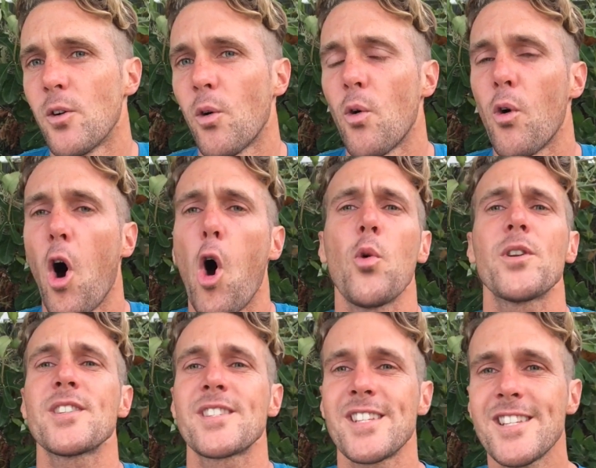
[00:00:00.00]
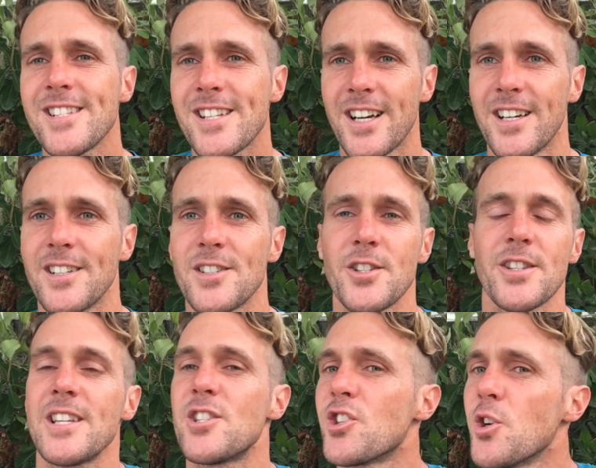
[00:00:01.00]
or older sister to
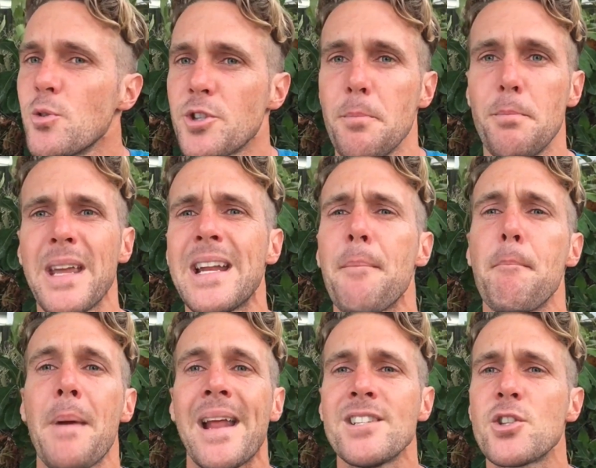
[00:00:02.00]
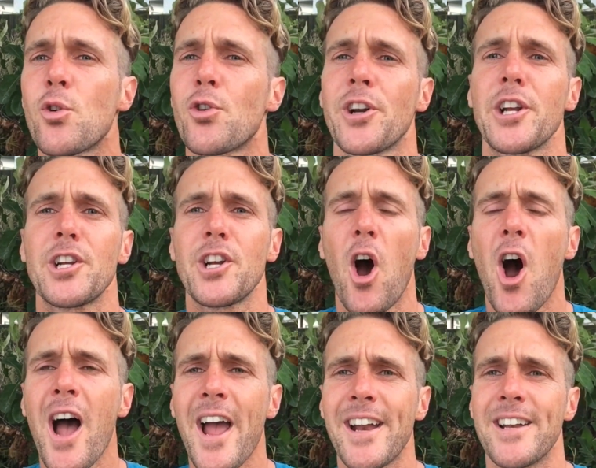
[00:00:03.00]
these children, being a mentor and a
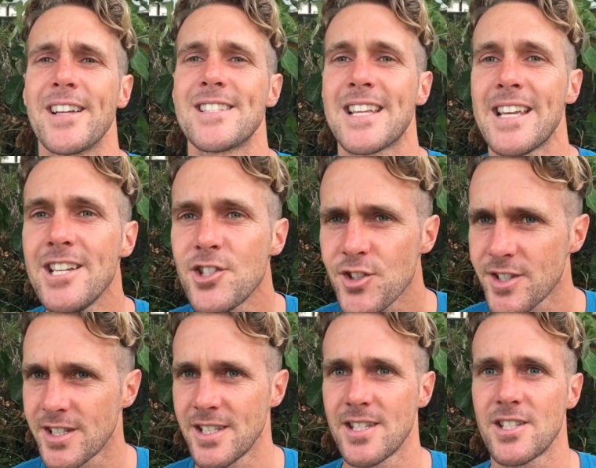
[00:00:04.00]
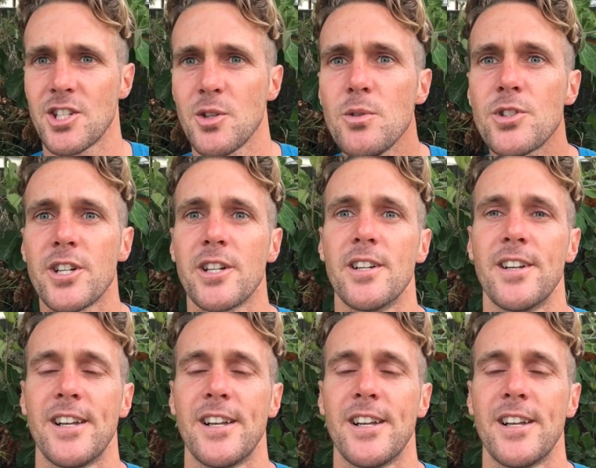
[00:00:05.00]
guide, a teacher to these children,